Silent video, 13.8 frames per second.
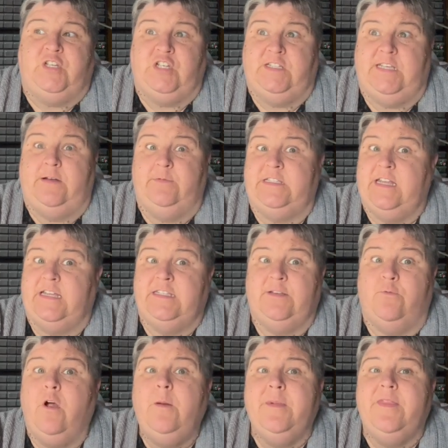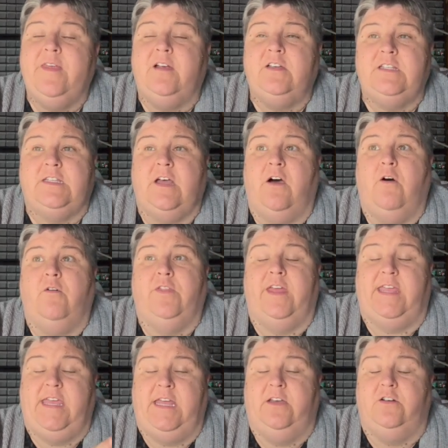she said it was nice and warm in there, so the
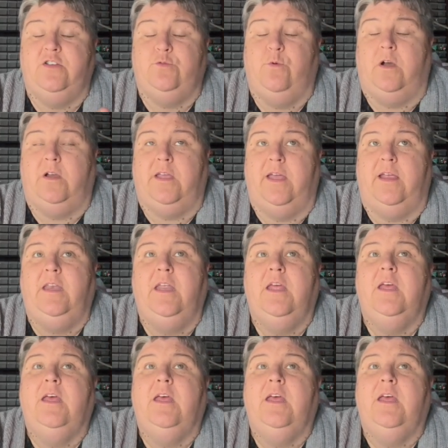heater's working.